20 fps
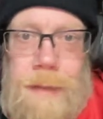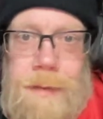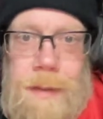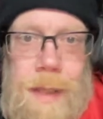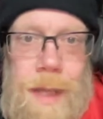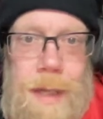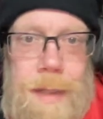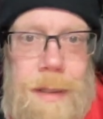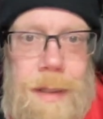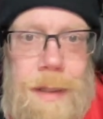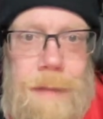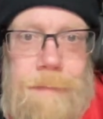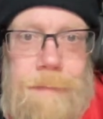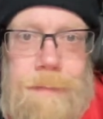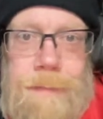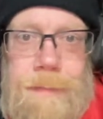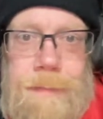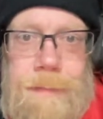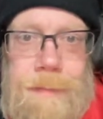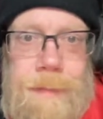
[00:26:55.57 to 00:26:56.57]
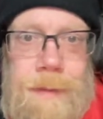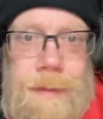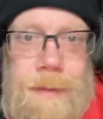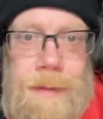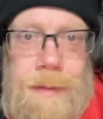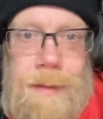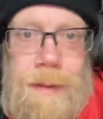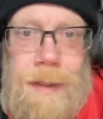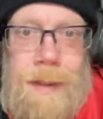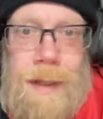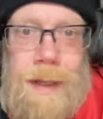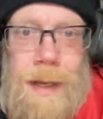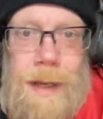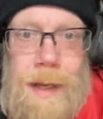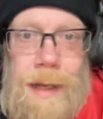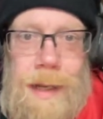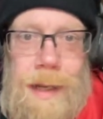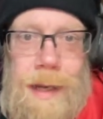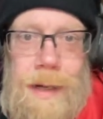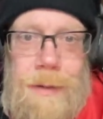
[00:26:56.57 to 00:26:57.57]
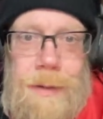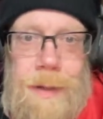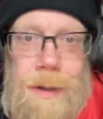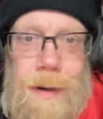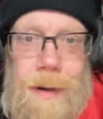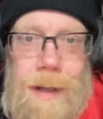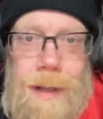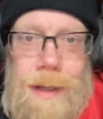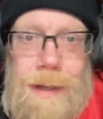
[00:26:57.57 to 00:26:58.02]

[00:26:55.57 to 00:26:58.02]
Nothing lined up. I don't know.